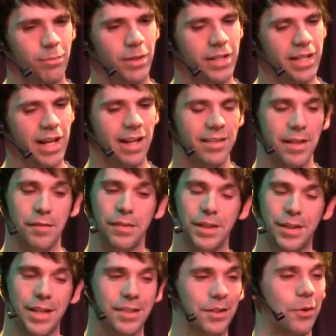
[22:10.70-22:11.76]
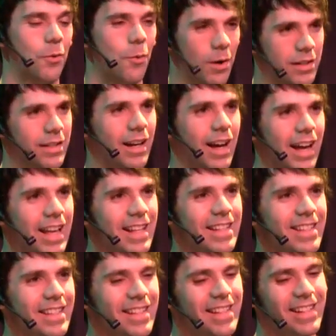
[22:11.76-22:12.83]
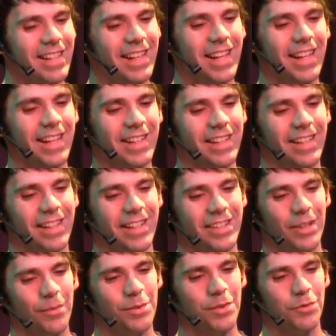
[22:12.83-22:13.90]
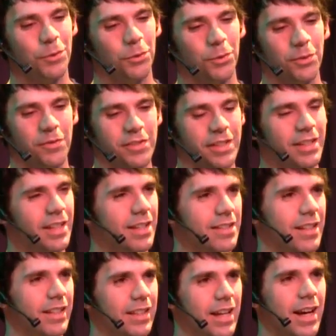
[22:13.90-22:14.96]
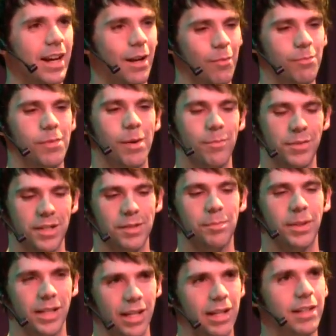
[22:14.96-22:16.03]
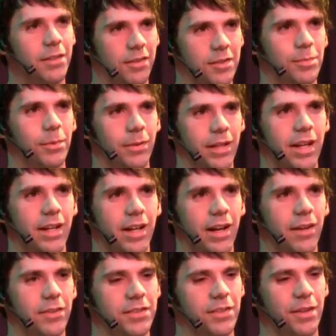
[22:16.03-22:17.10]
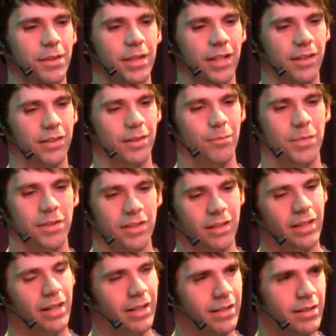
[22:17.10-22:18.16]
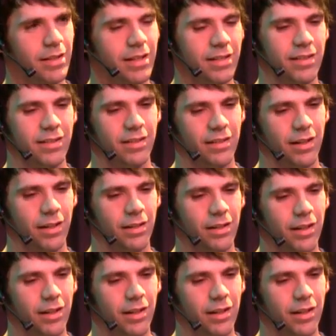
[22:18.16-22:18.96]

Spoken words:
yeah, definitely things are quantized. And in terms of grooves and things like that, I'm just beginning to explore that now. So I think on the music that exists, that